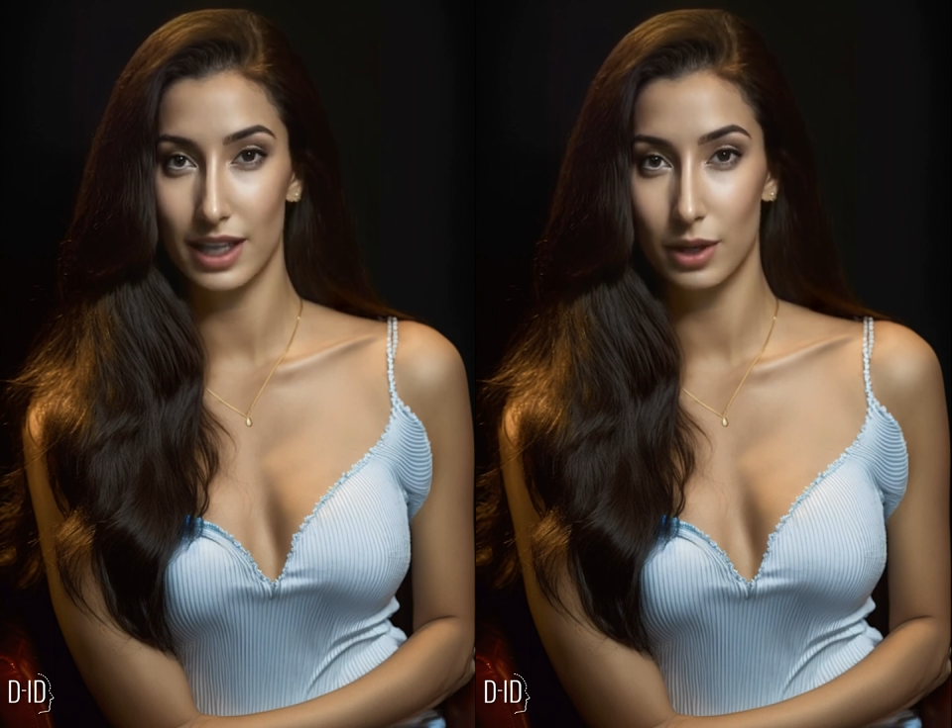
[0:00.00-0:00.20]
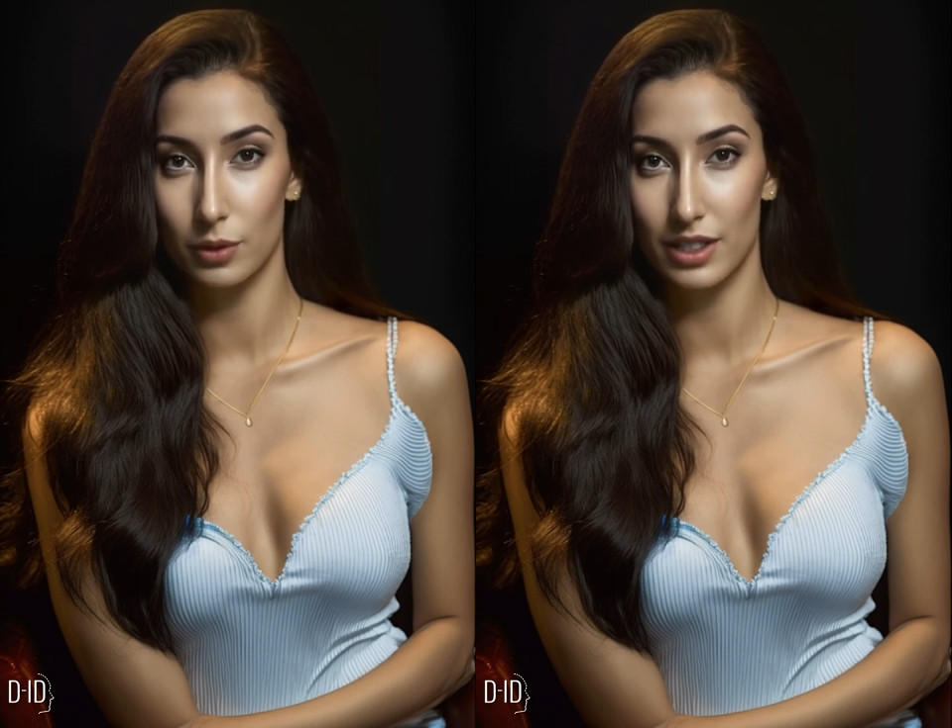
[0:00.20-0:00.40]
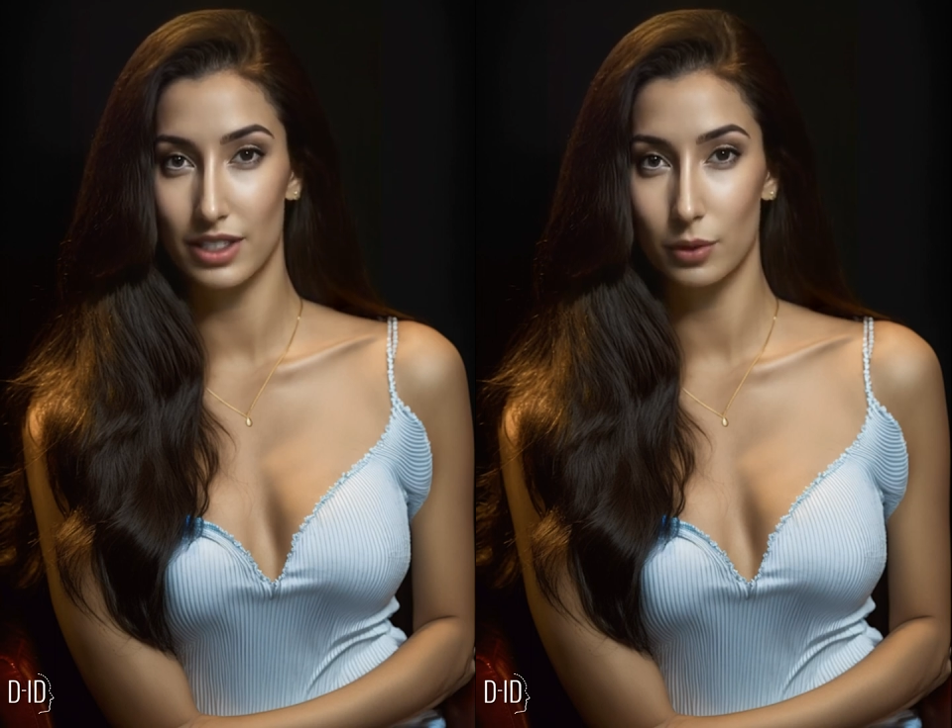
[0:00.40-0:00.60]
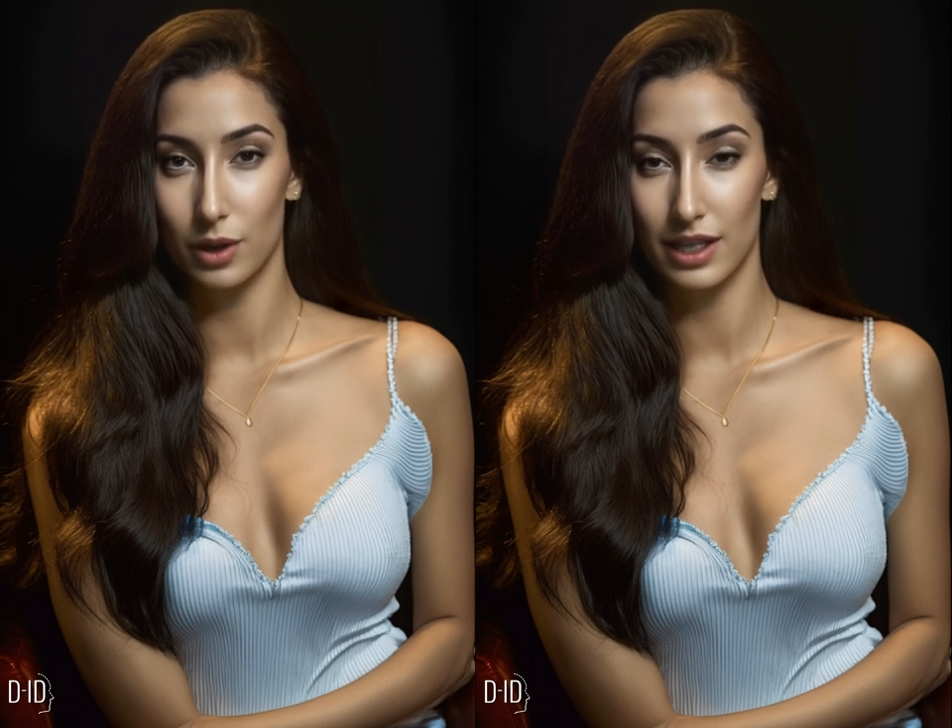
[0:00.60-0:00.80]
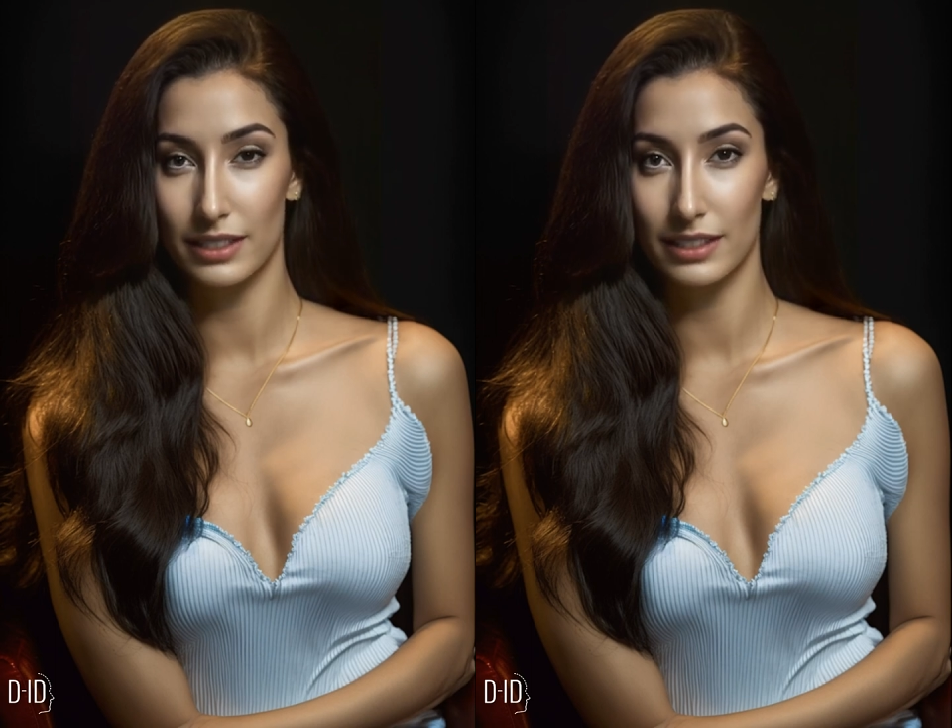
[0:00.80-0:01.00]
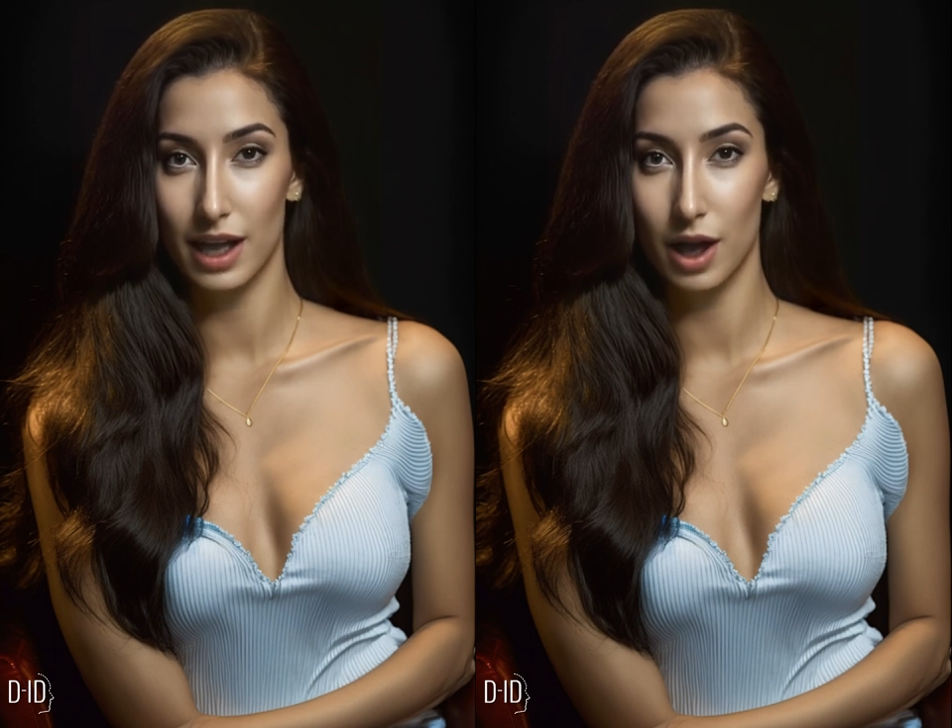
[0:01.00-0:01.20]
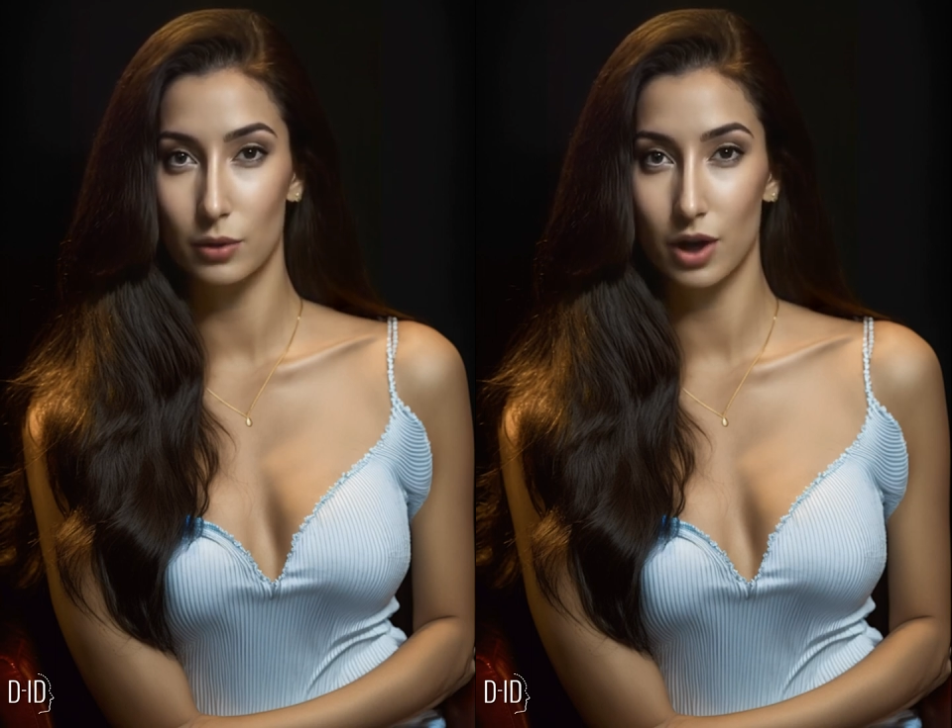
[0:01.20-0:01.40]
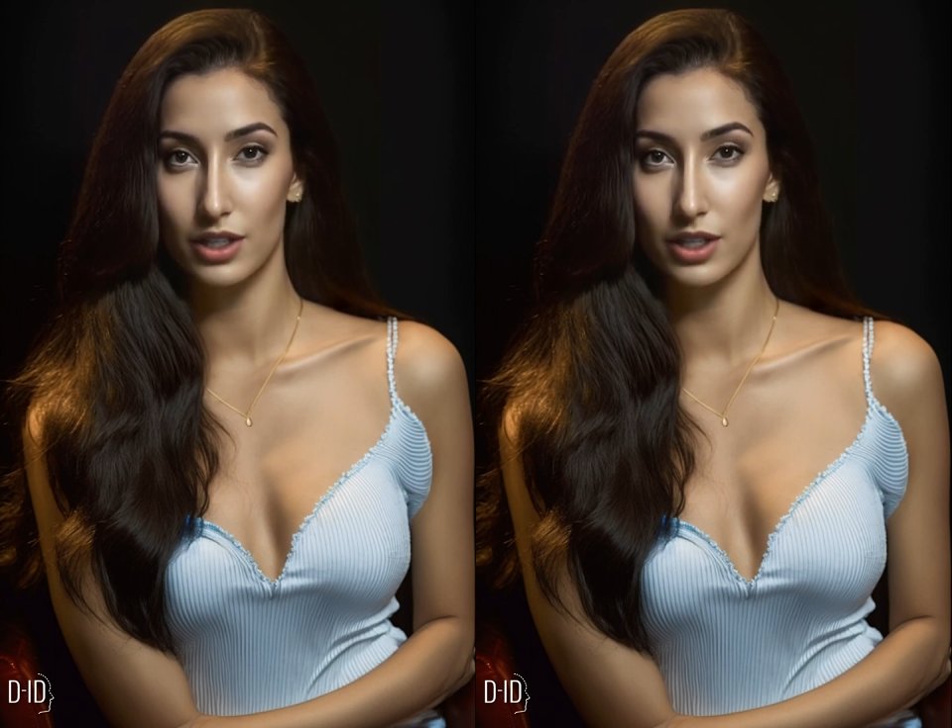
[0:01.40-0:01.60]
In recent weeks,
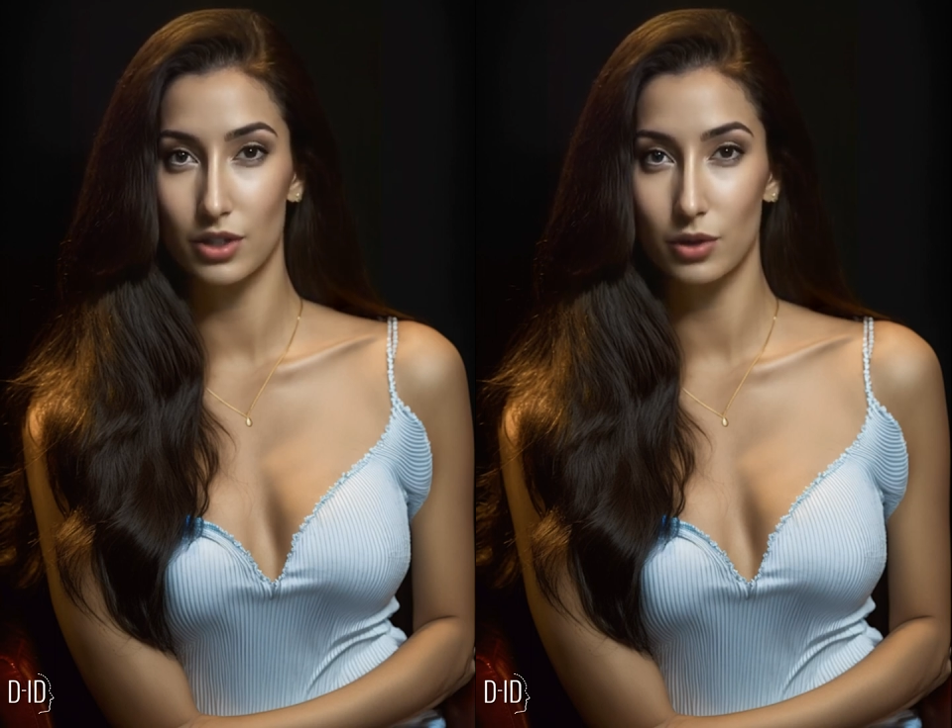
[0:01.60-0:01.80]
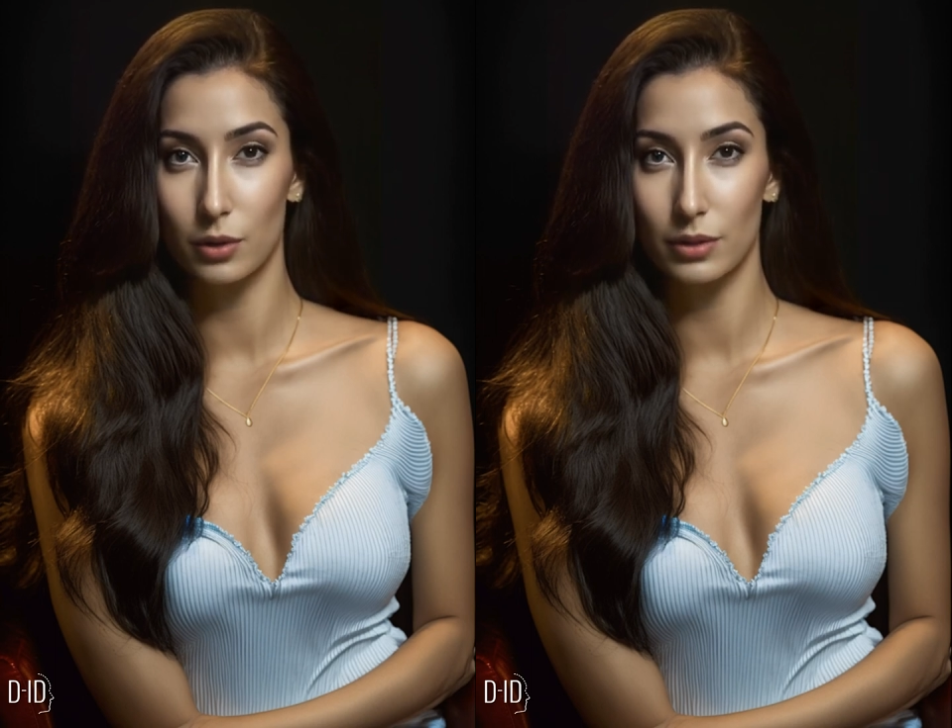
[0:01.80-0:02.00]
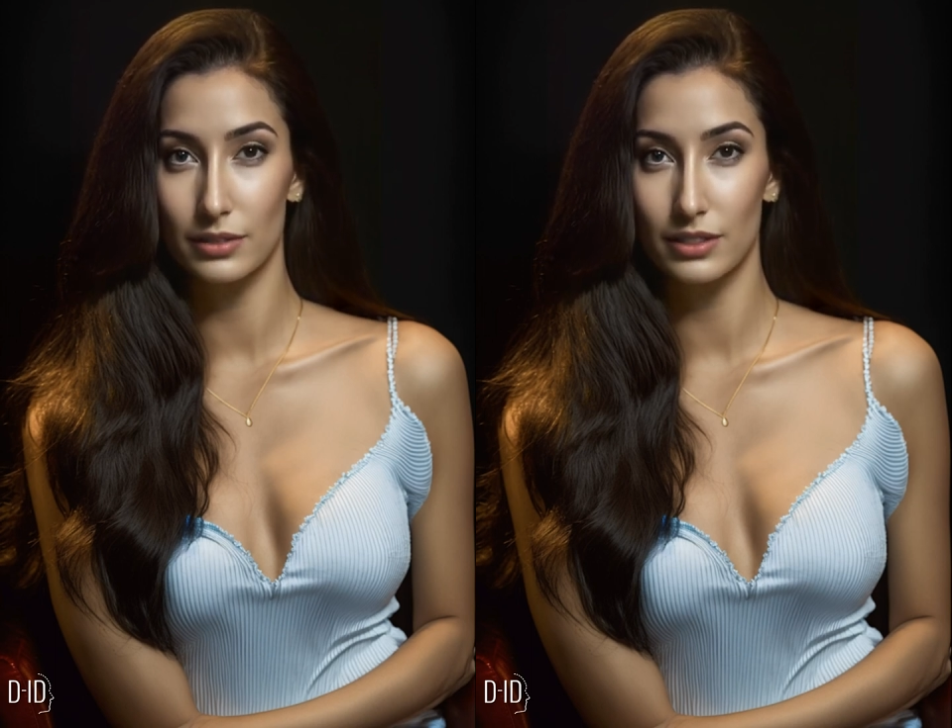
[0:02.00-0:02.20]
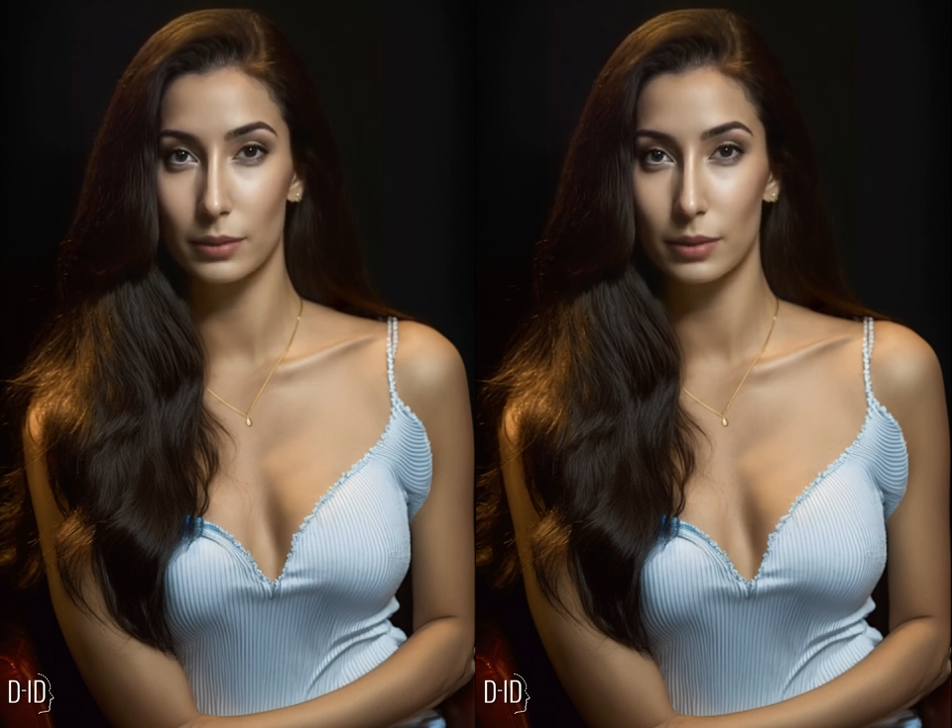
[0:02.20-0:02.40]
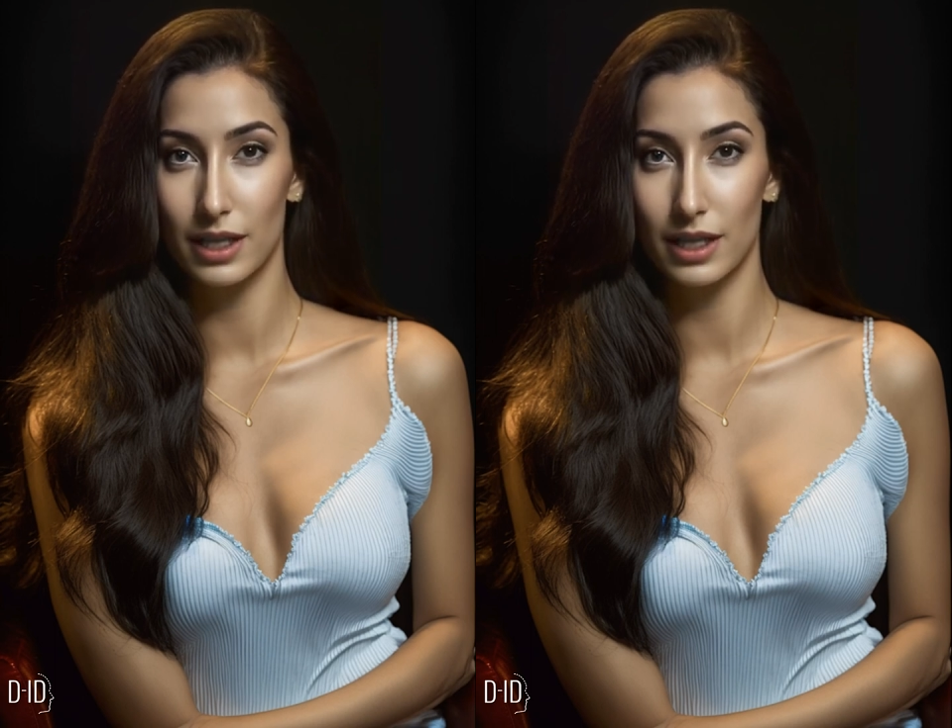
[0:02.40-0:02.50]
Russian troops have come